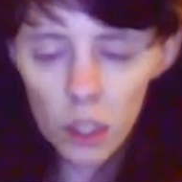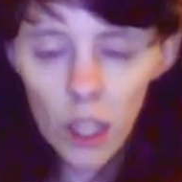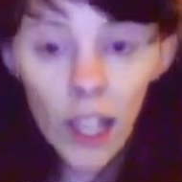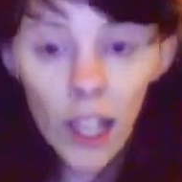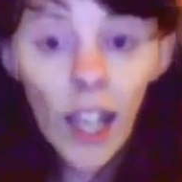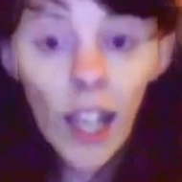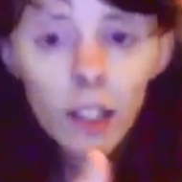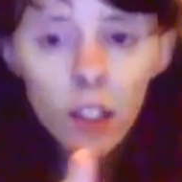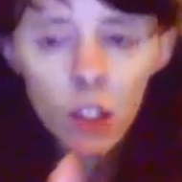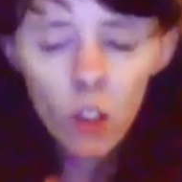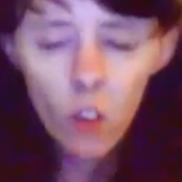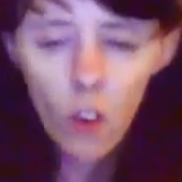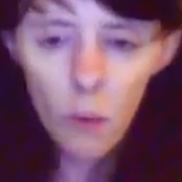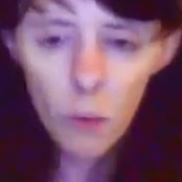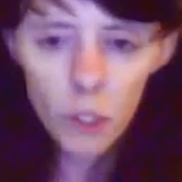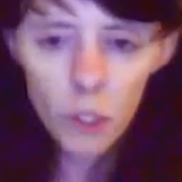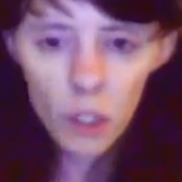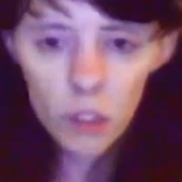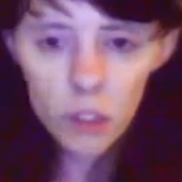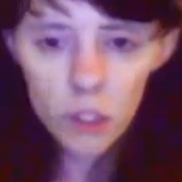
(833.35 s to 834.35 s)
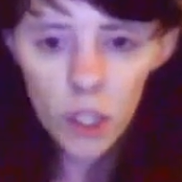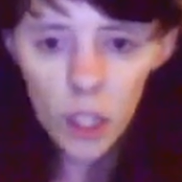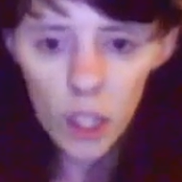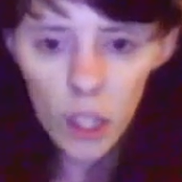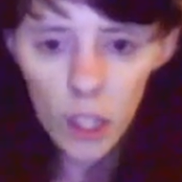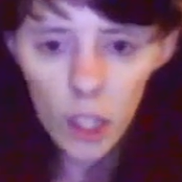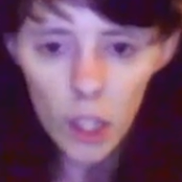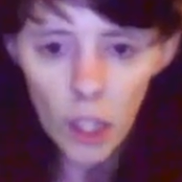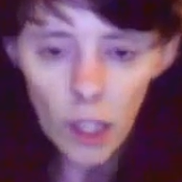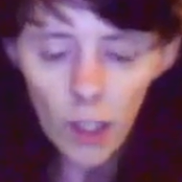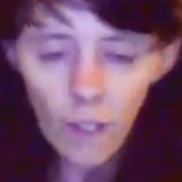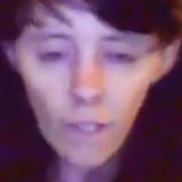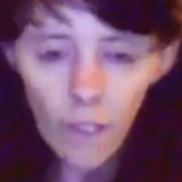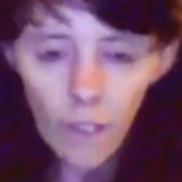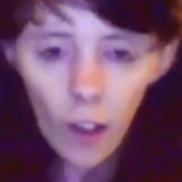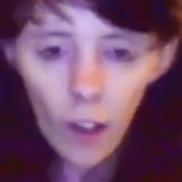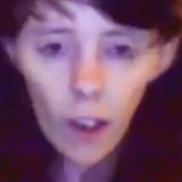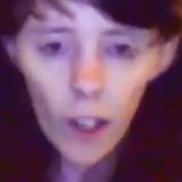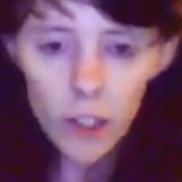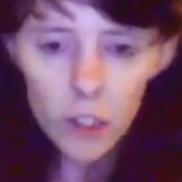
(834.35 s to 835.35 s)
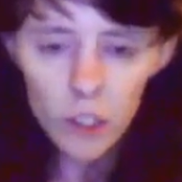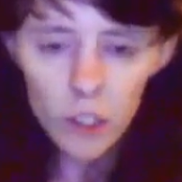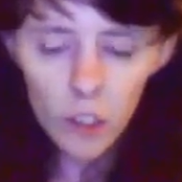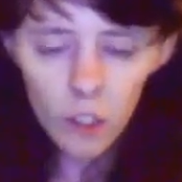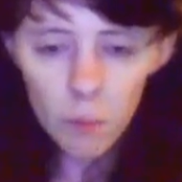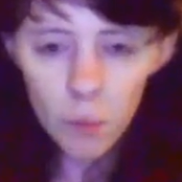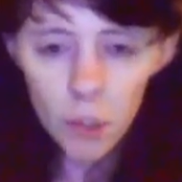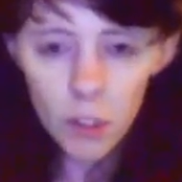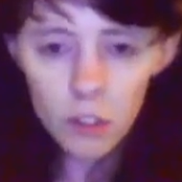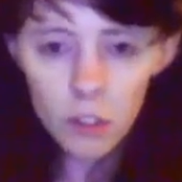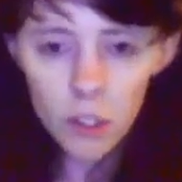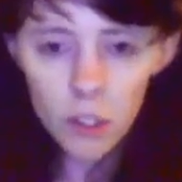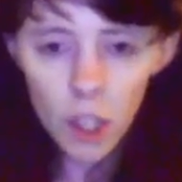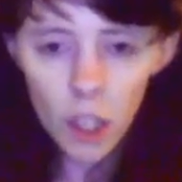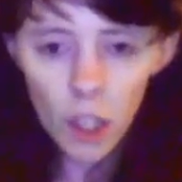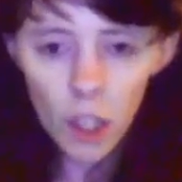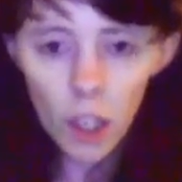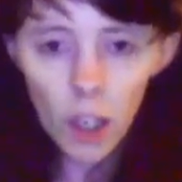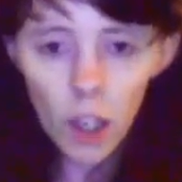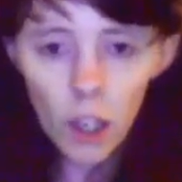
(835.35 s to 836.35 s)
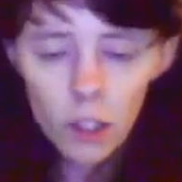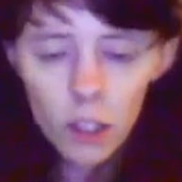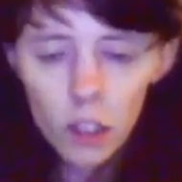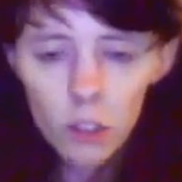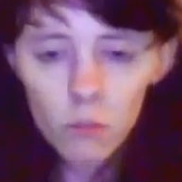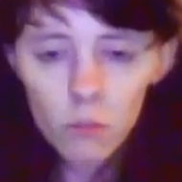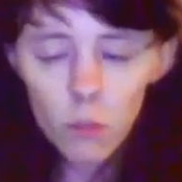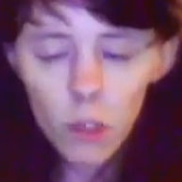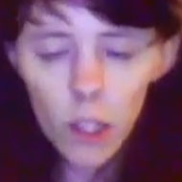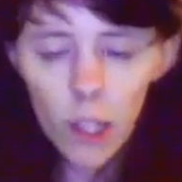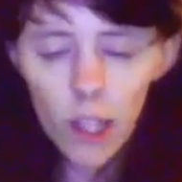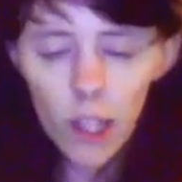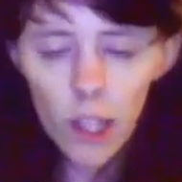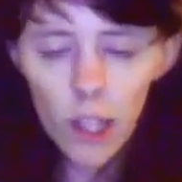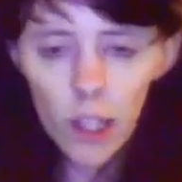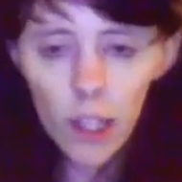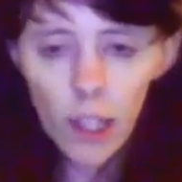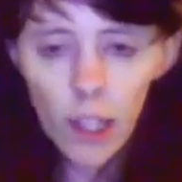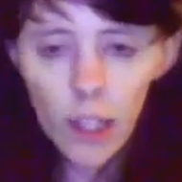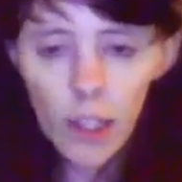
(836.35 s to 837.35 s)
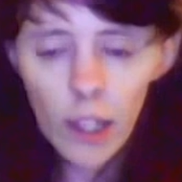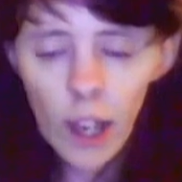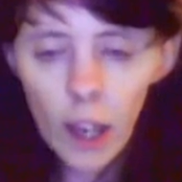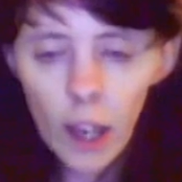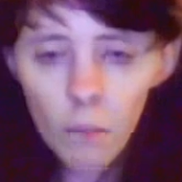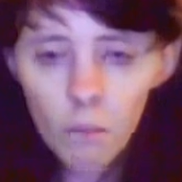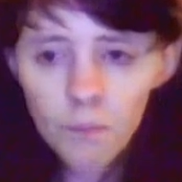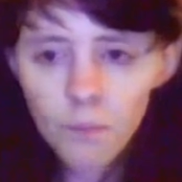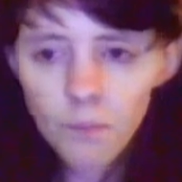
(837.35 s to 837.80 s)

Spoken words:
I like the newer episodes and the likes of, but I didn't really, I